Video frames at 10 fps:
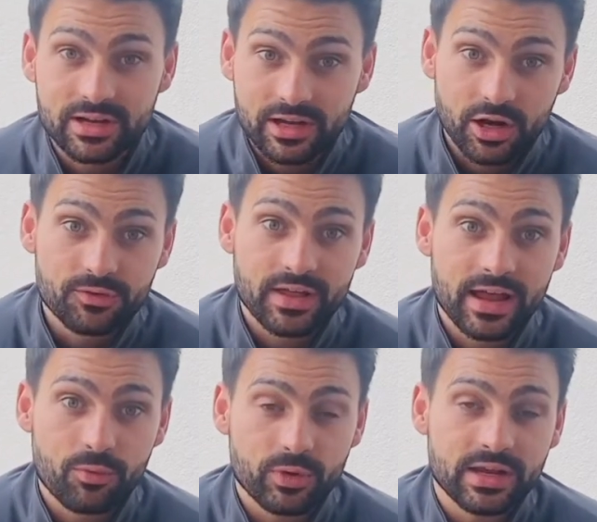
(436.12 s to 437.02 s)
And over
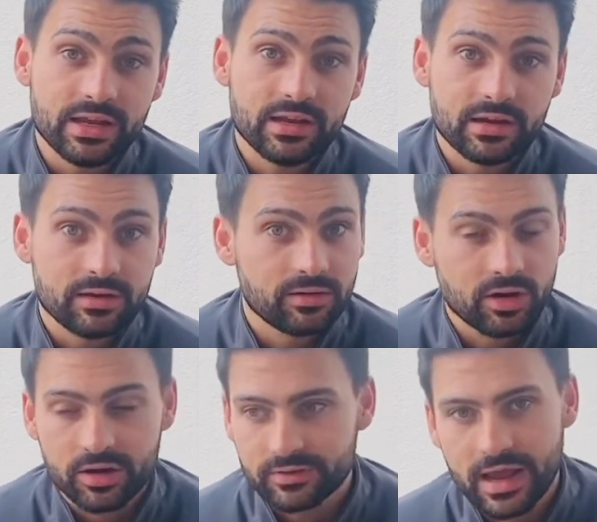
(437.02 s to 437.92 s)
there, we can
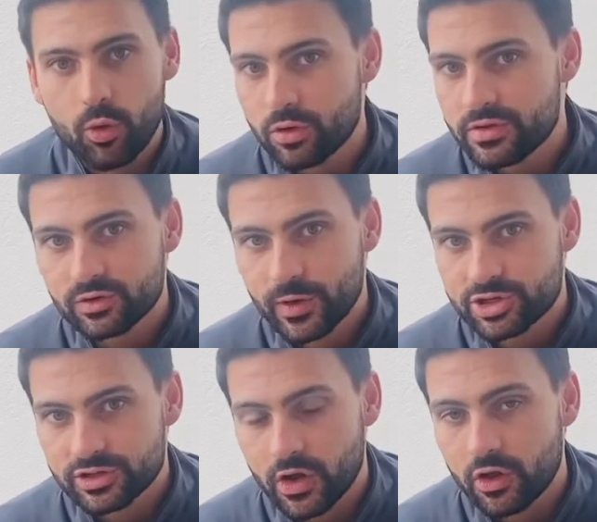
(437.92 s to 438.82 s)
kind of get all of these
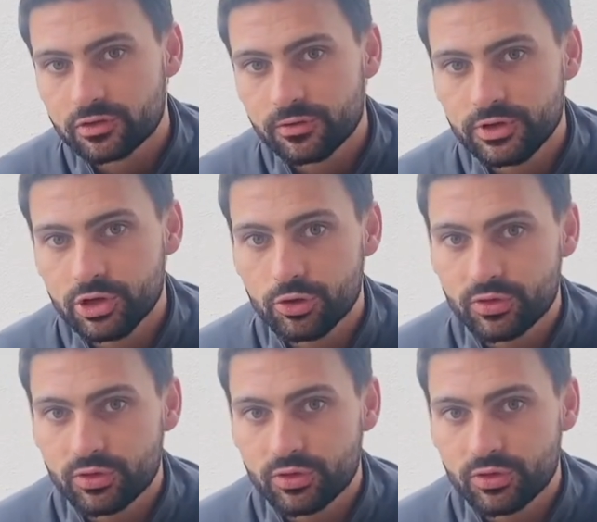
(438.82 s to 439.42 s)
questions answered for you.